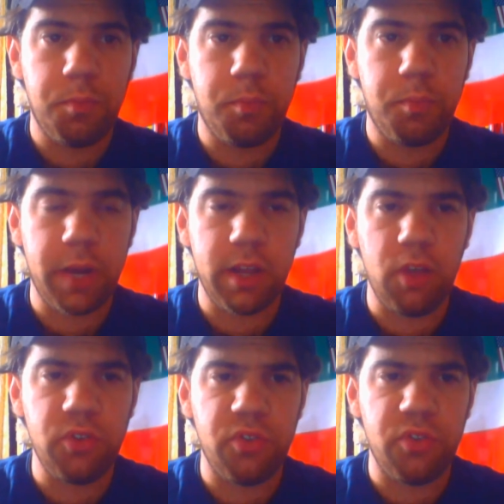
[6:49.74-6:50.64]
But I
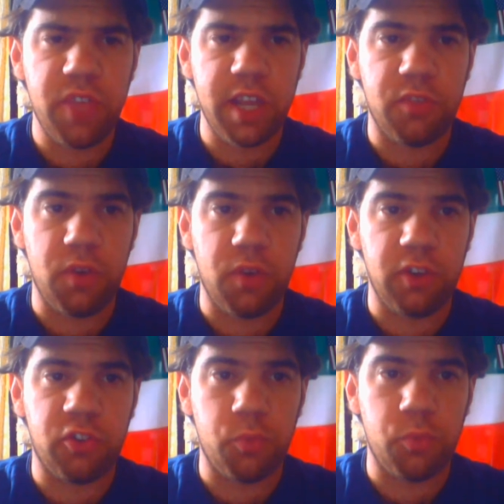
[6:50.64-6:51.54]
also think it's very
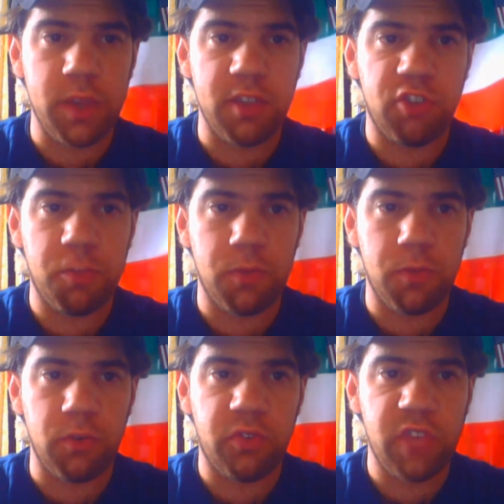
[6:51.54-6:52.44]
sweet that she's
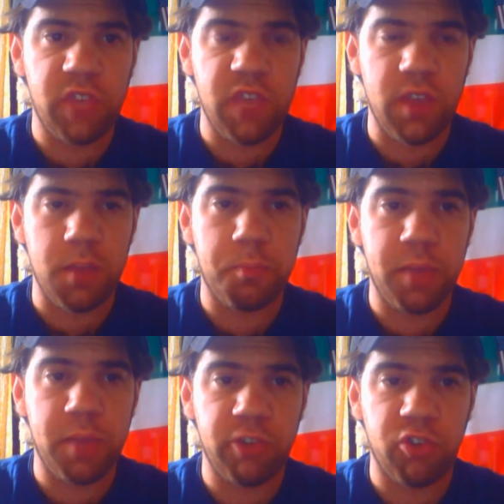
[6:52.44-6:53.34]
been receiving
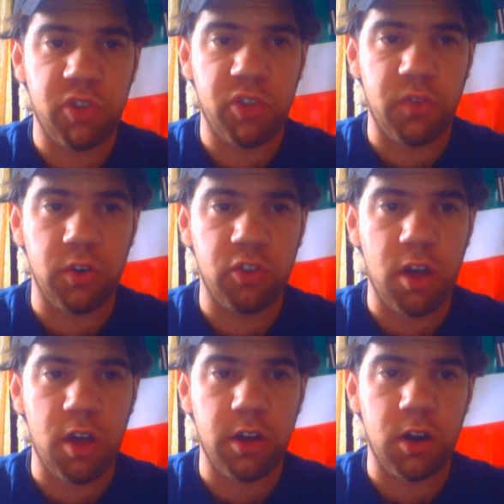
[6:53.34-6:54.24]
pictures of her
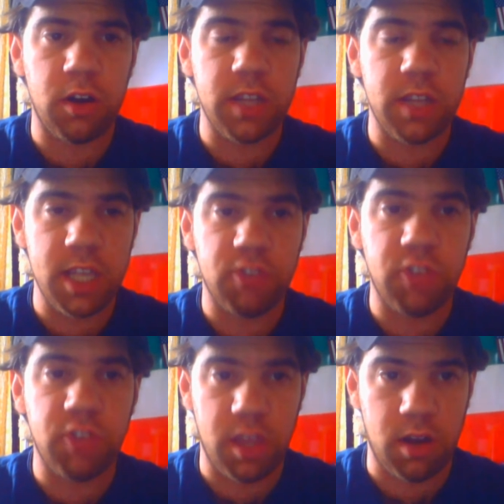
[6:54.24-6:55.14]
daughter each
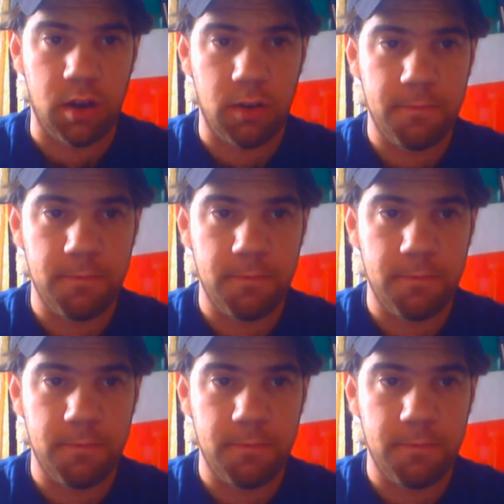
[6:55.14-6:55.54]
year.